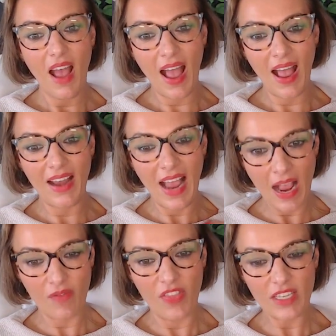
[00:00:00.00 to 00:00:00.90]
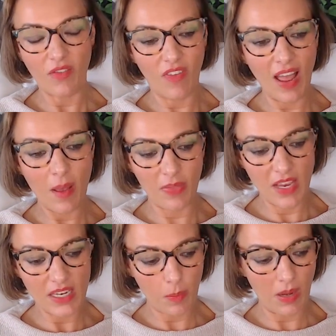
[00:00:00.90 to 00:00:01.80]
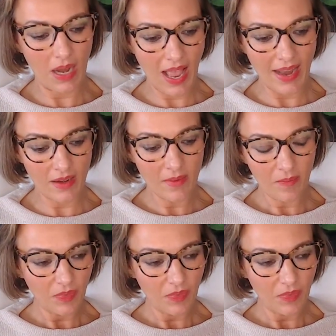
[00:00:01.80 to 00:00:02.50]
and have this flat this plan